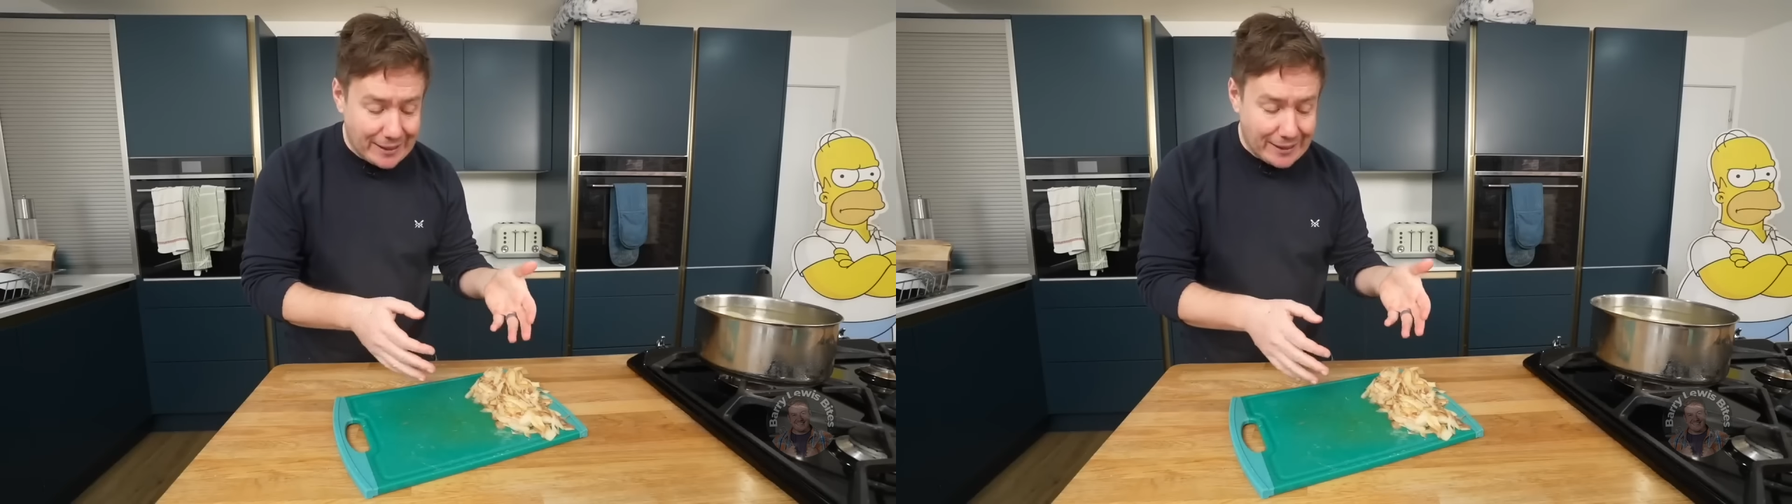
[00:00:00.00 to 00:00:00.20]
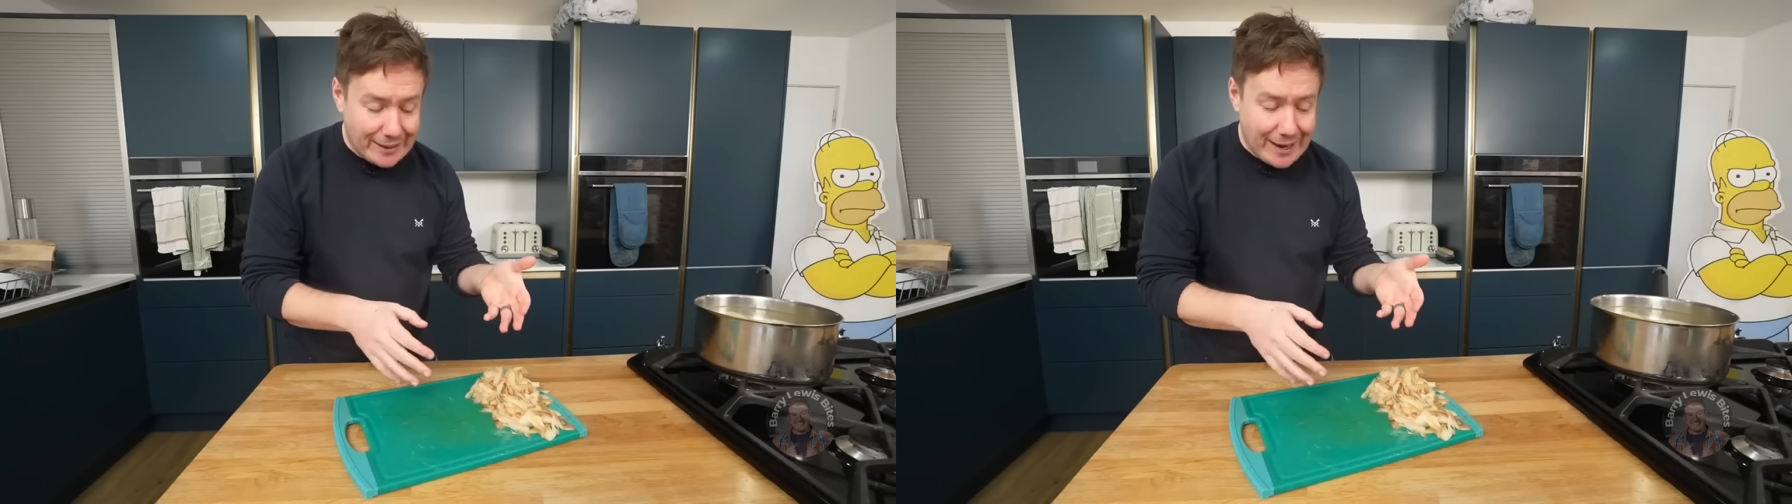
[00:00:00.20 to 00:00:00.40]

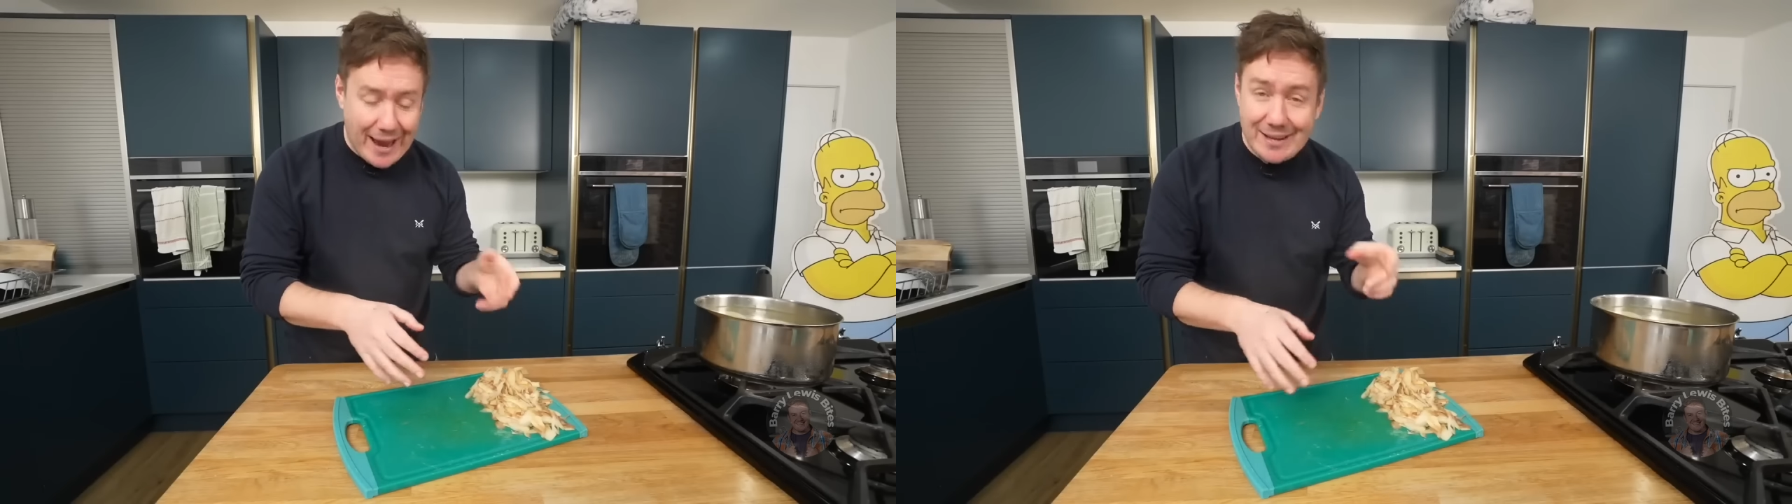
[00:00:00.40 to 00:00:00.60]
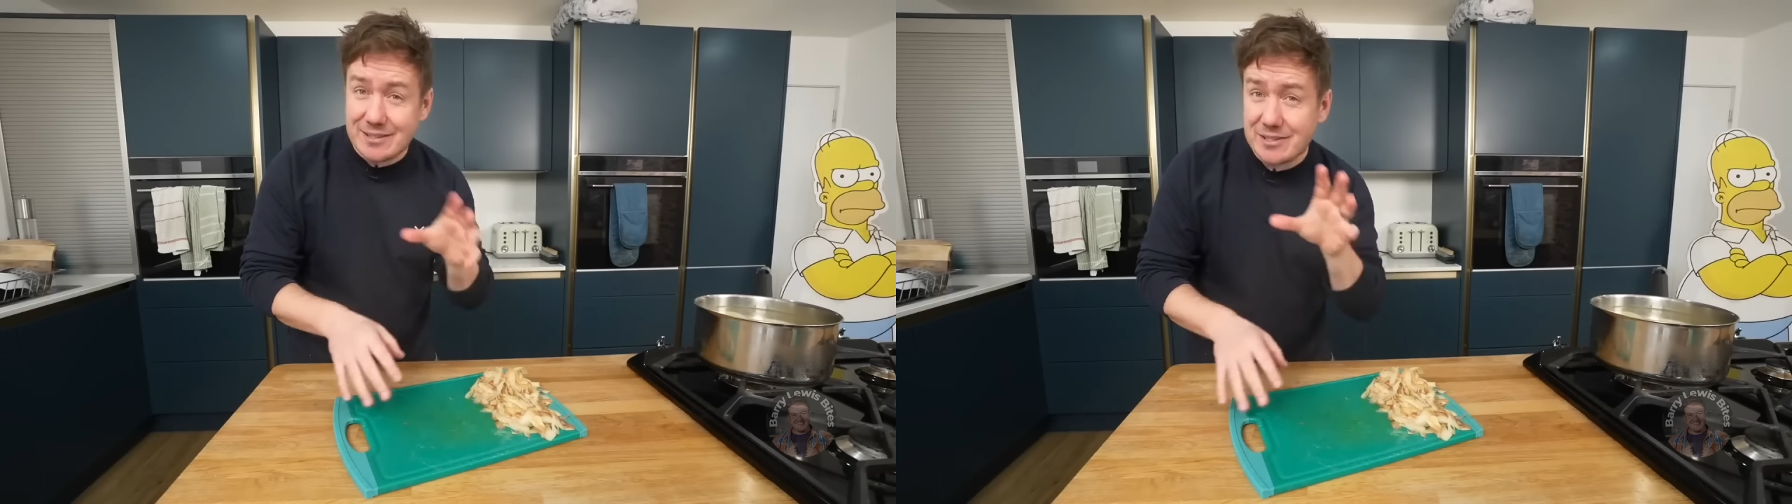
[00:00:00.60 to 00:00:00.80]

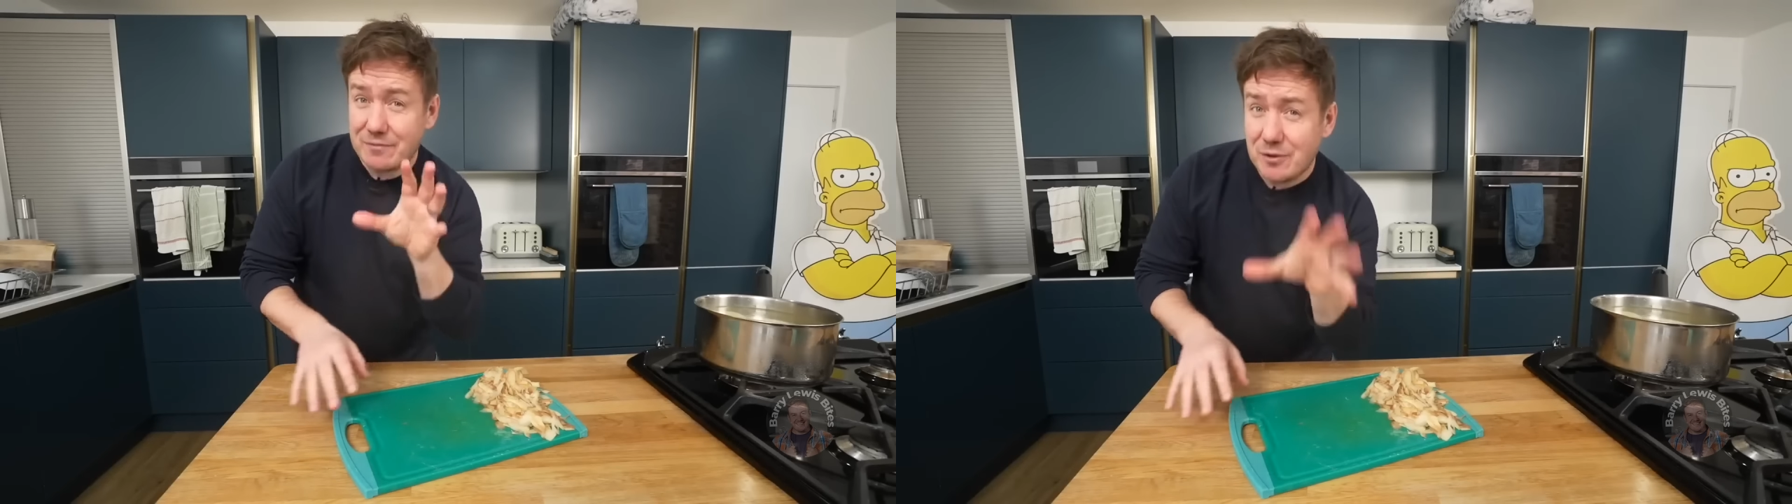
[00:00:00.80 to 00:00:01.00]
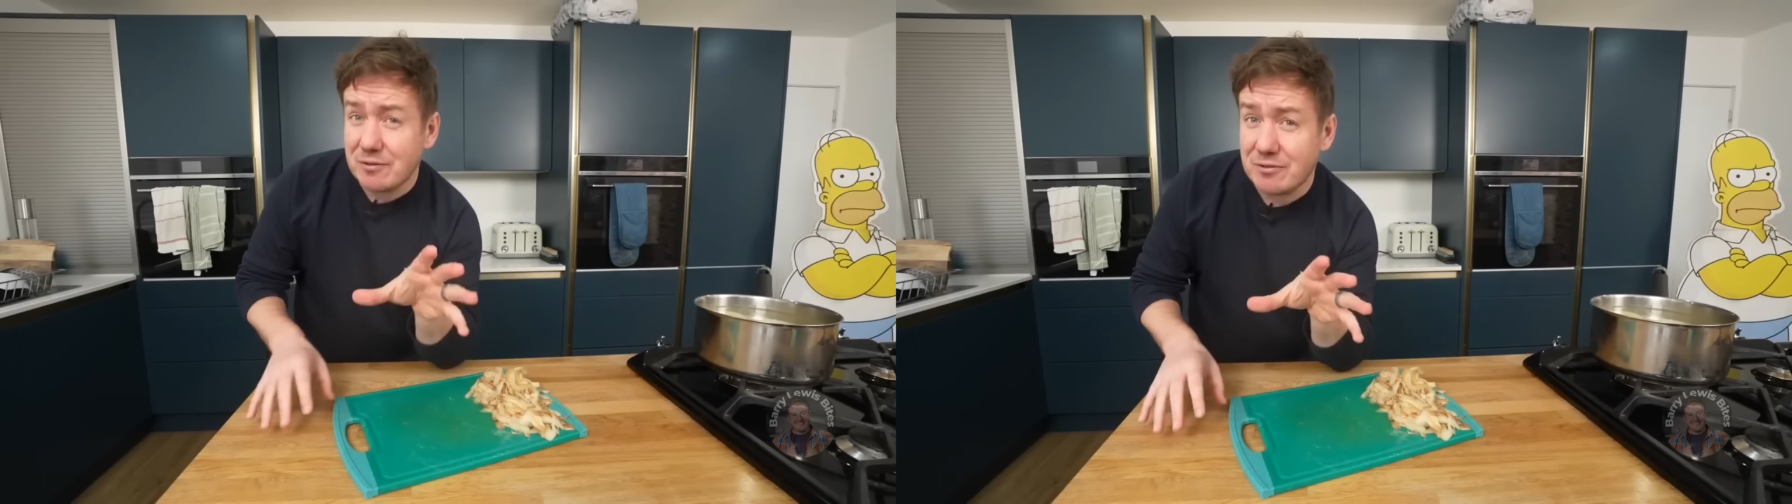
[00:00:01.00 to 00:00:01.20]
and there's
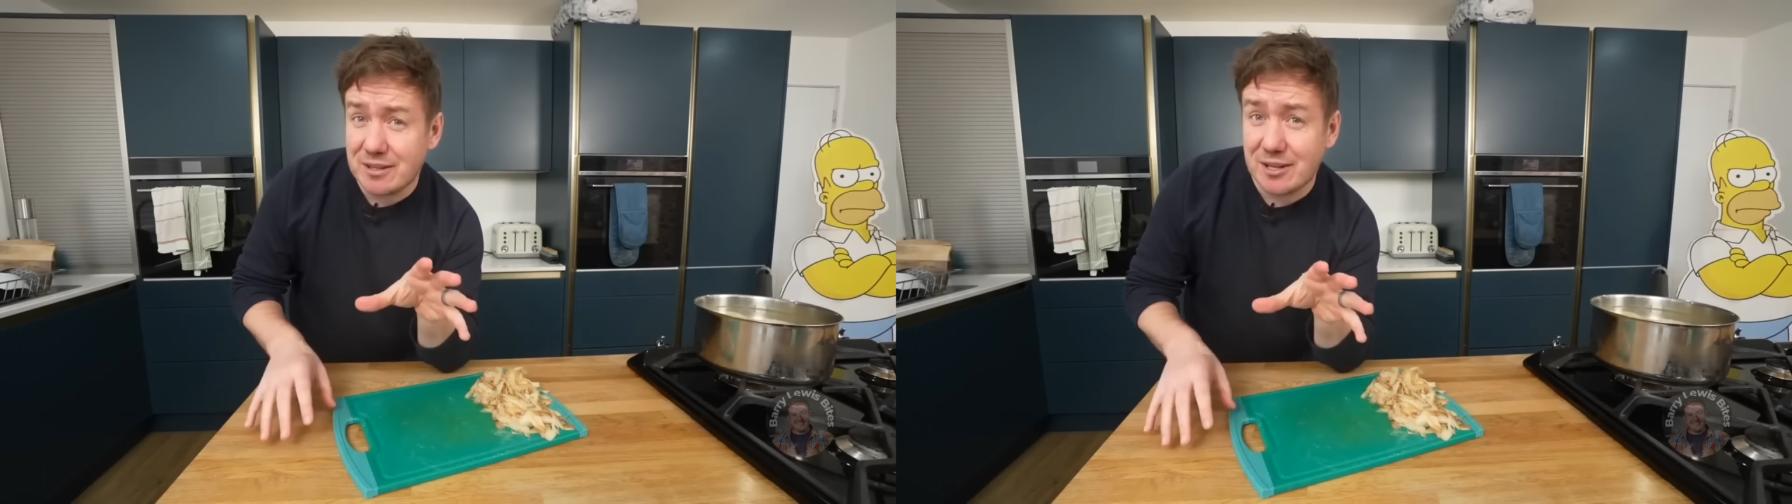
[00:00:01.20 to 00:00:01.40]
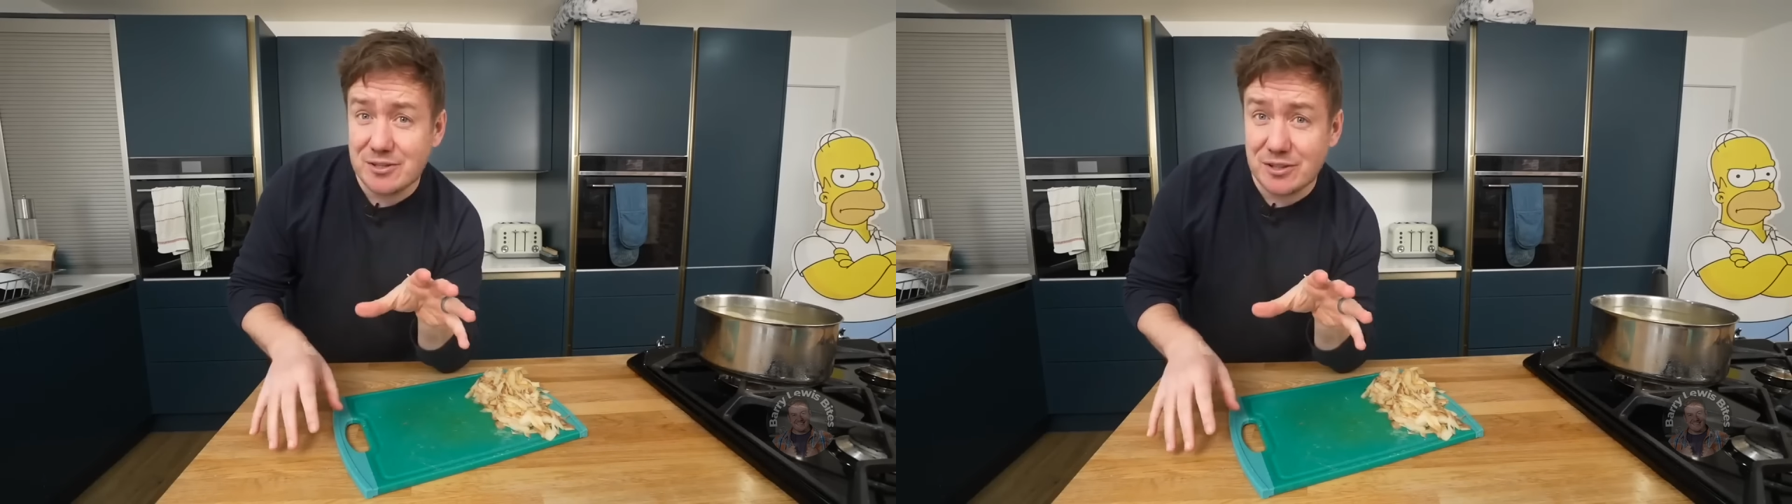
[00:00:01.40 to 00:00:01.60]
a few
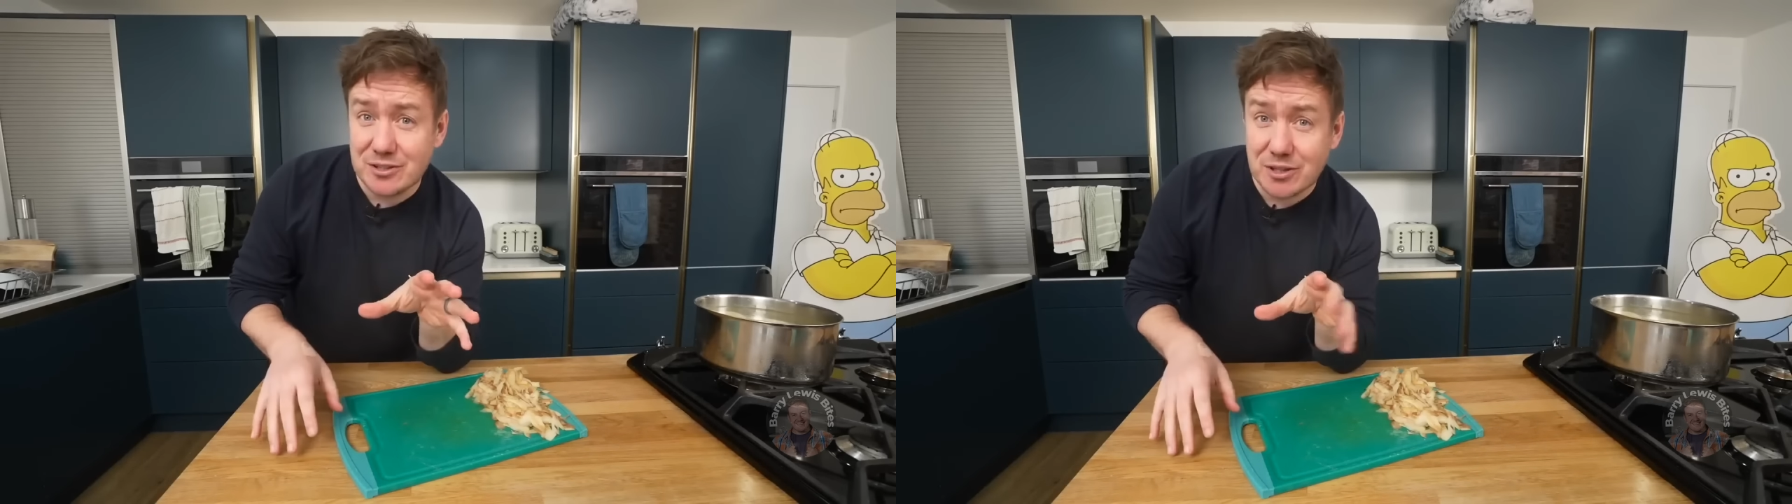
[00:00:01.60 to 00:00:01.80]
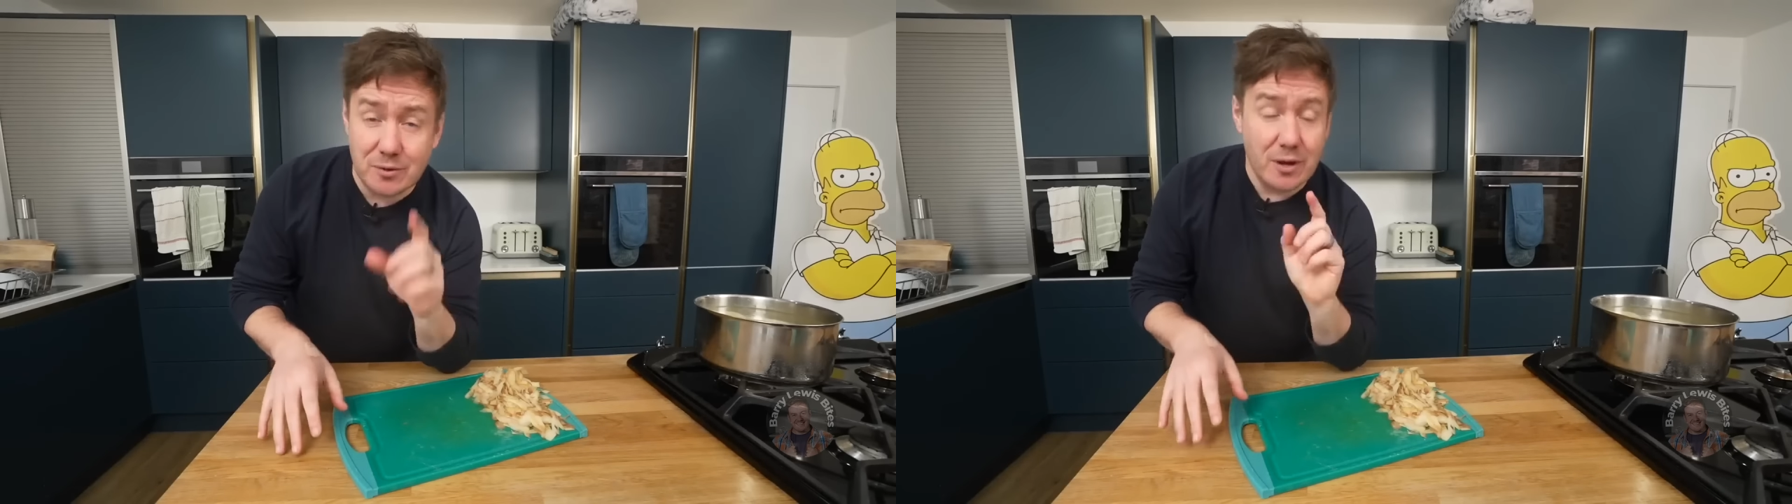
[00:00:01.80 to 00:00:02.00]
different things you
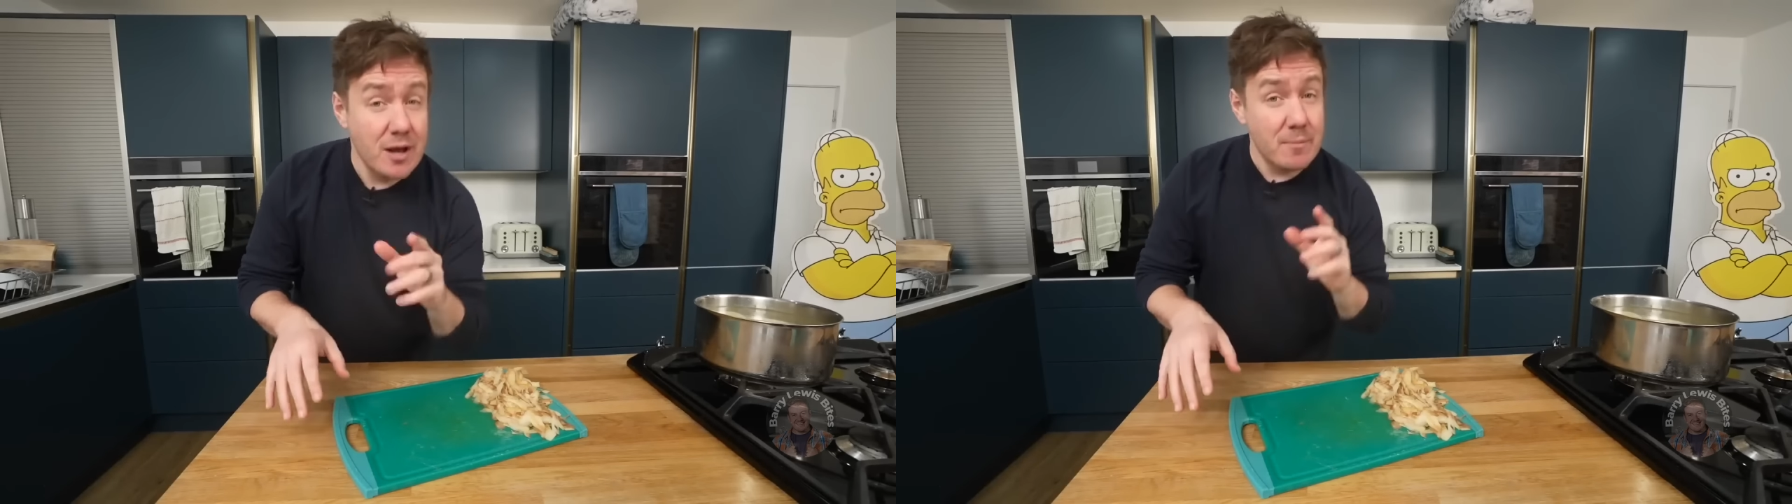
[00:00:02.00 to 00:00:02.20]
can do.